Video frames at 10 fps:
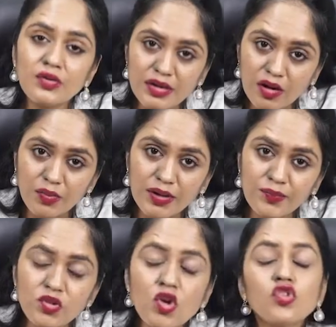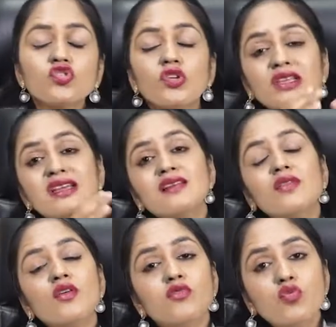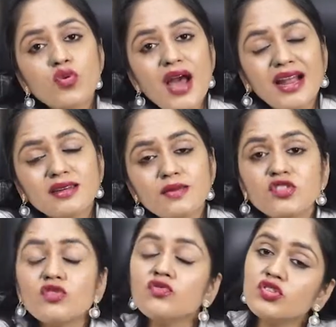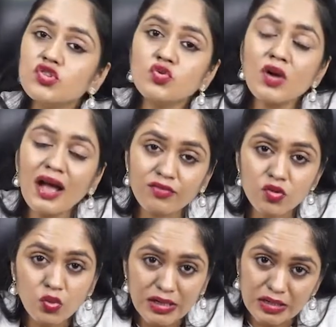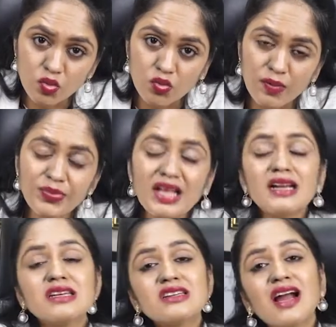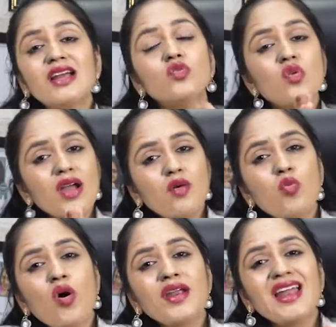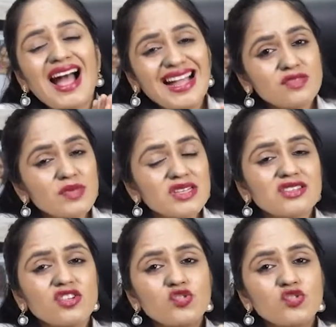recovery. So these are the food items which you have to include. Try to avoid as much as a